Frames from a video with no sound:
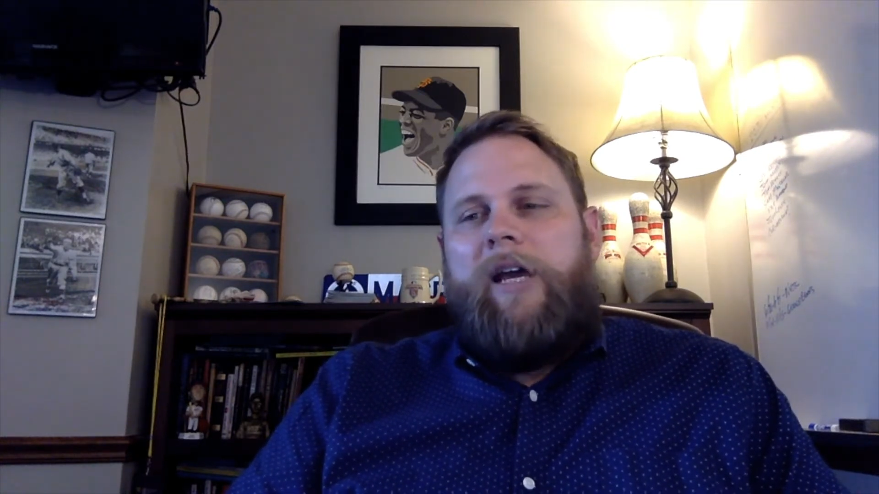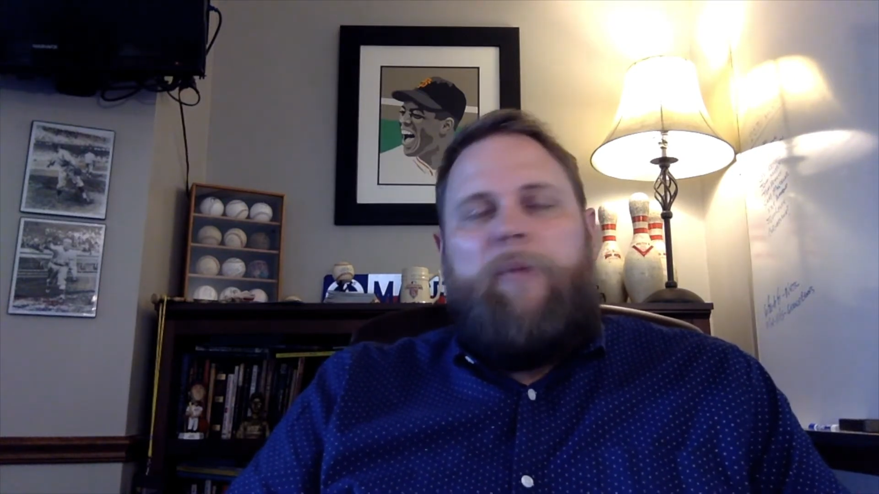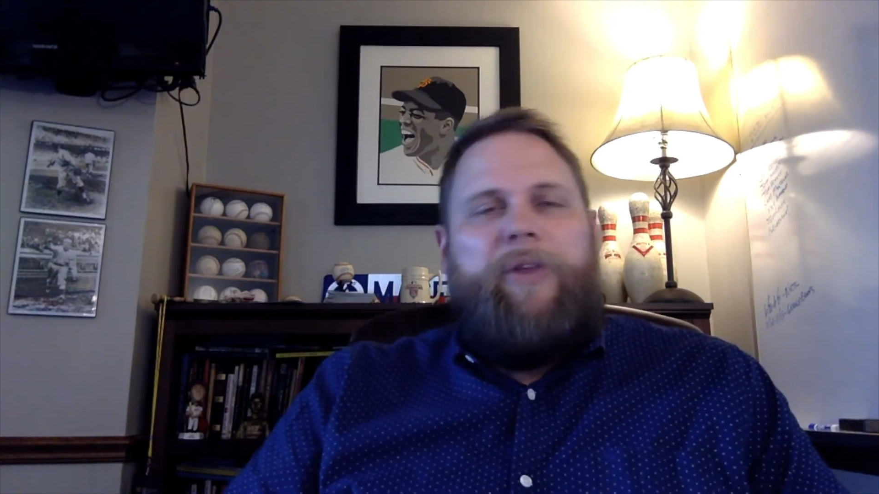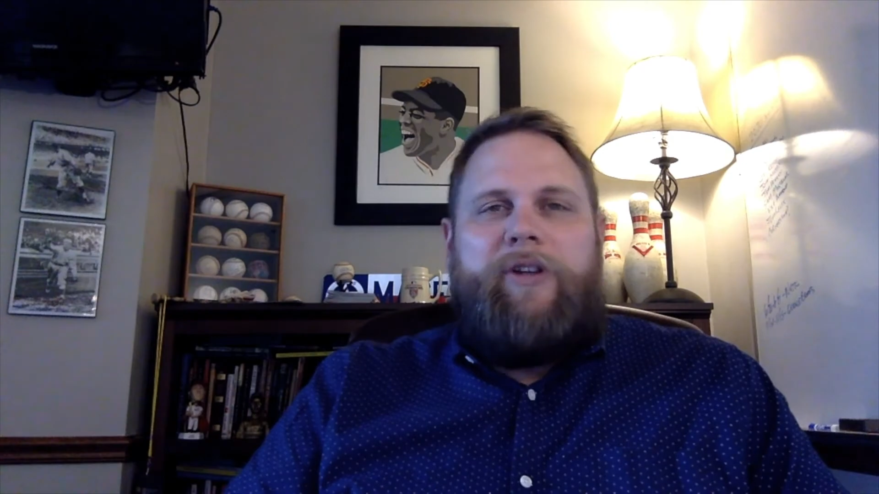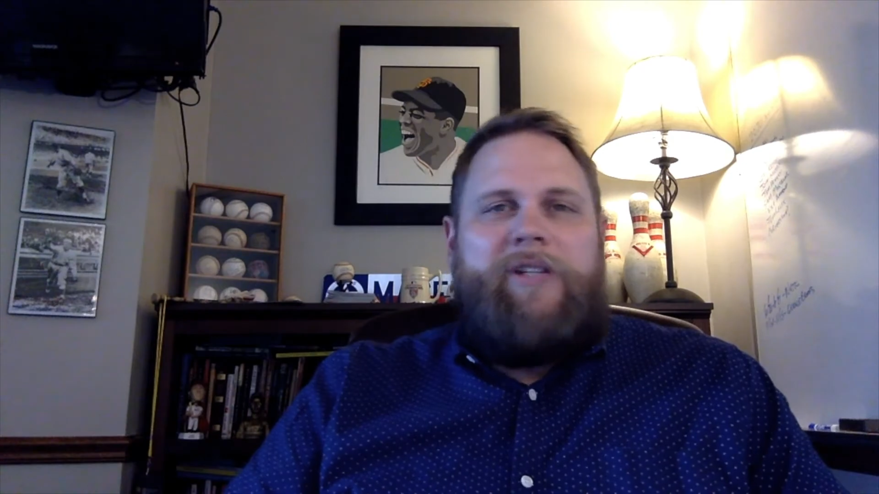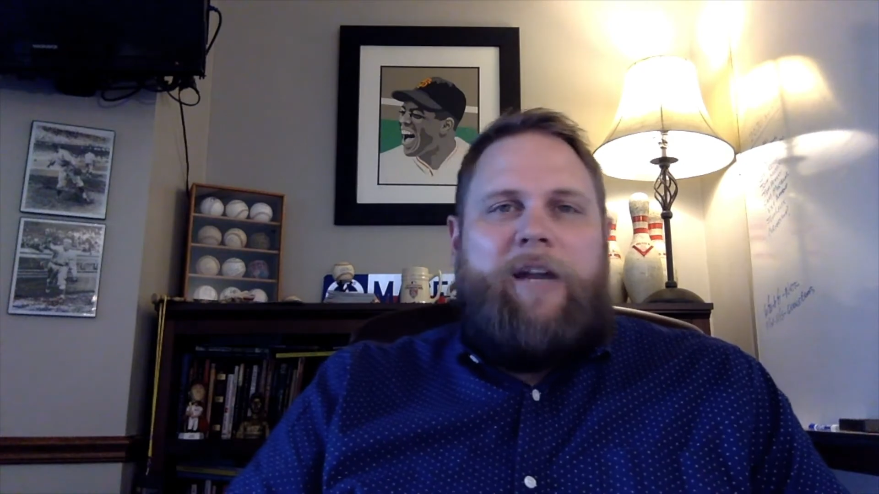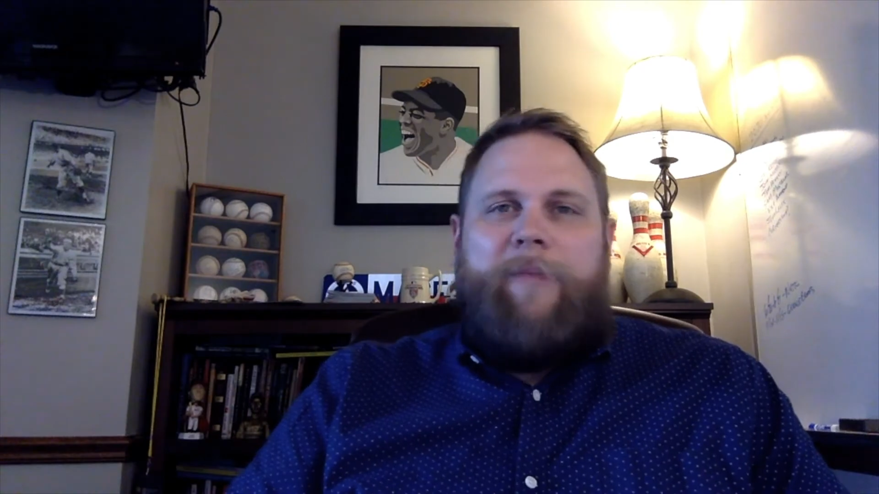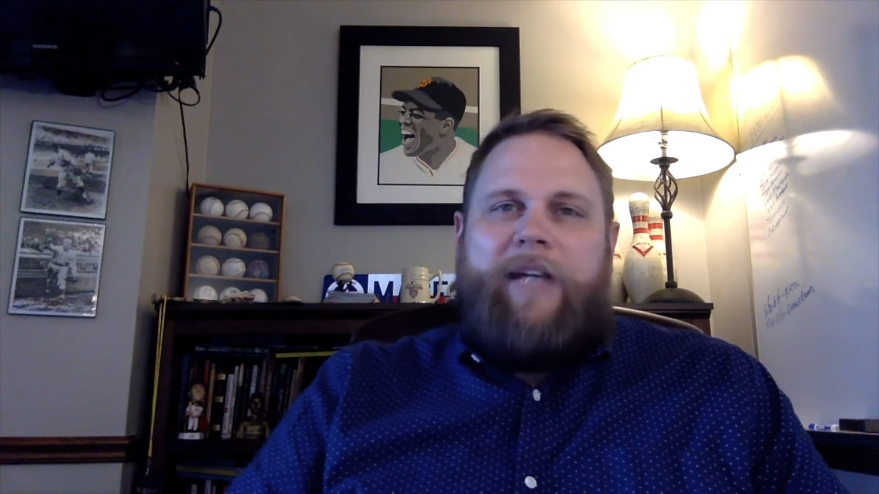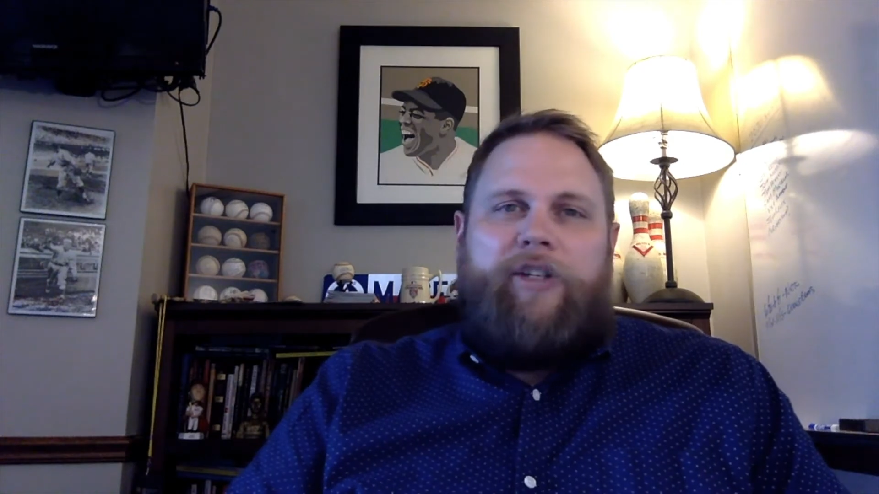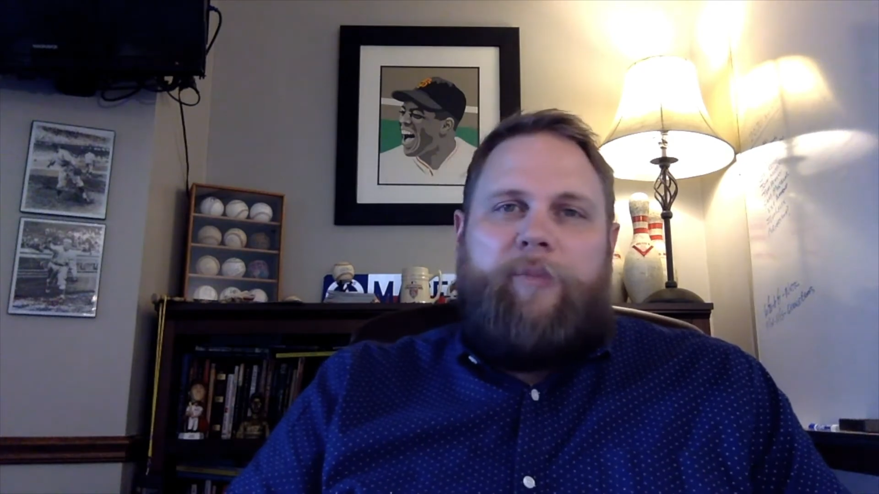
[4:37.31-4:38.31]
but there's not a
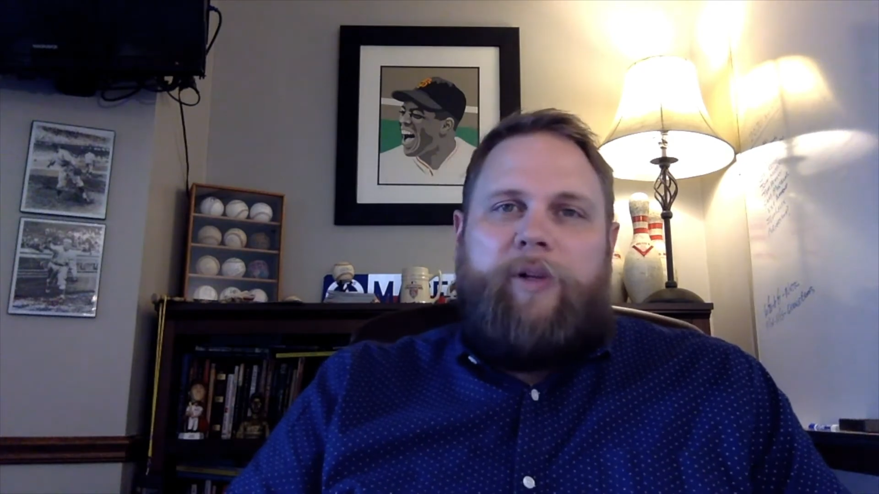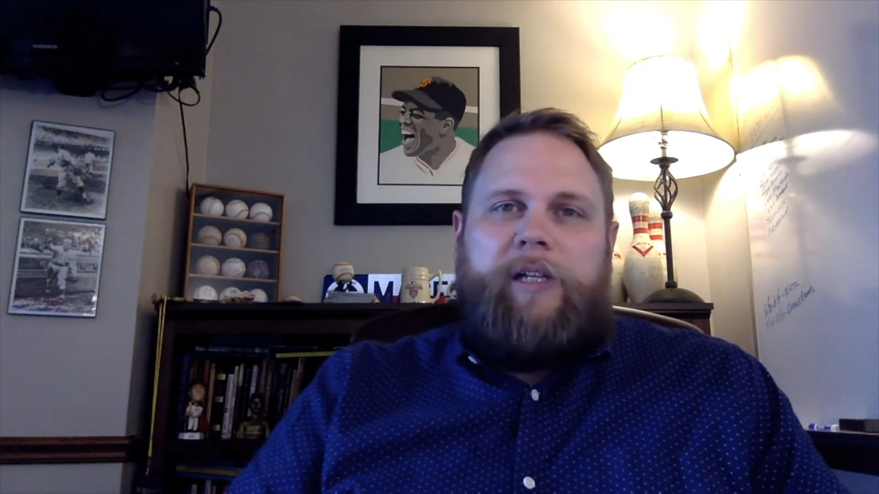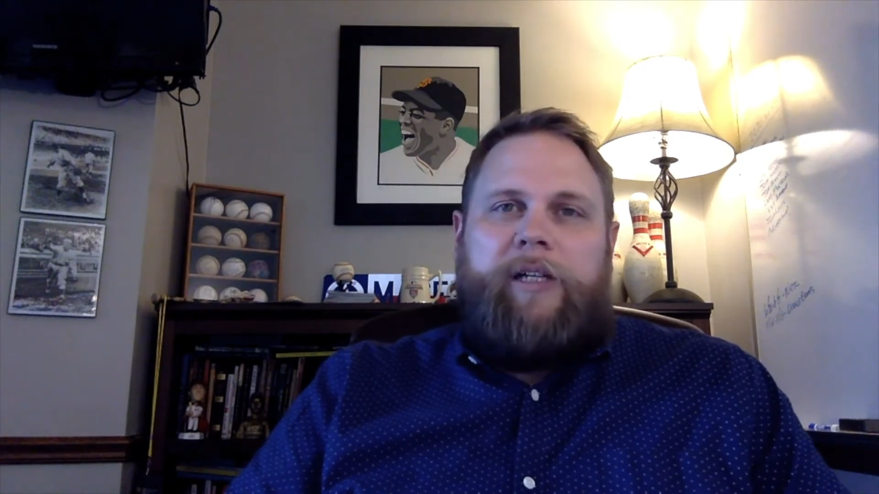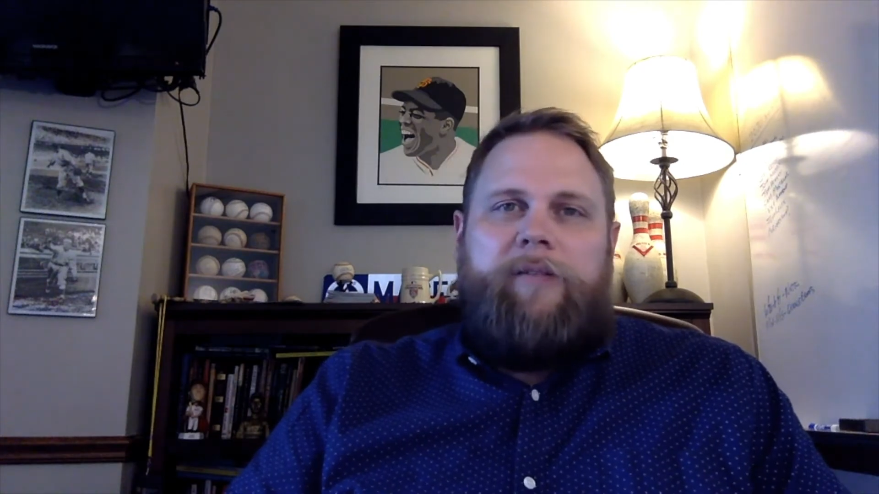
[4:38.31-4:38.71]
magic bullet.